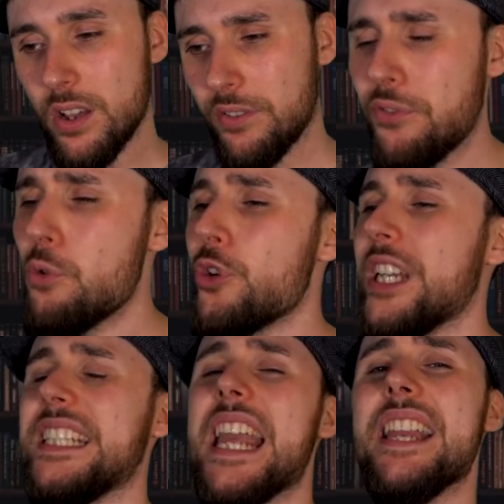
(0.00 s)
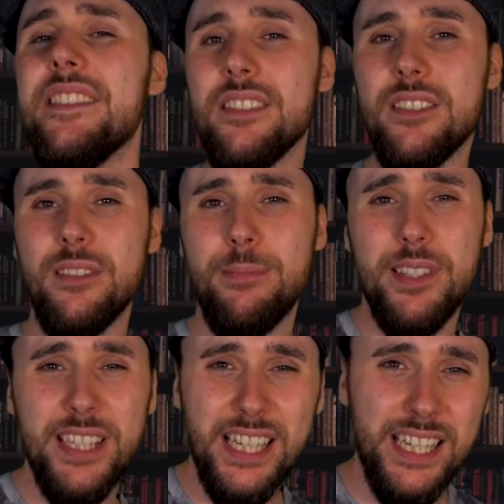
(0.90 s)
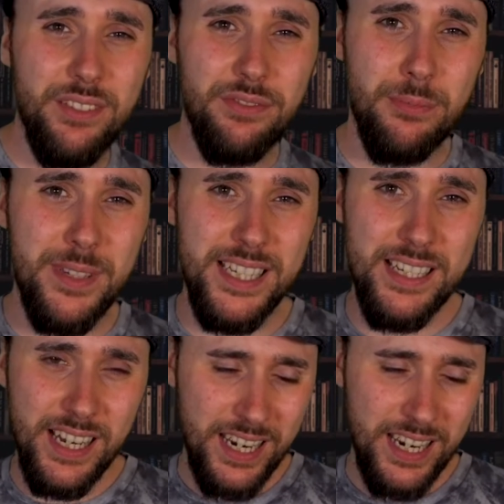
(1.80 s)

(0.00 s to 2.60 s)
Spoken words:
for and against, particularly from the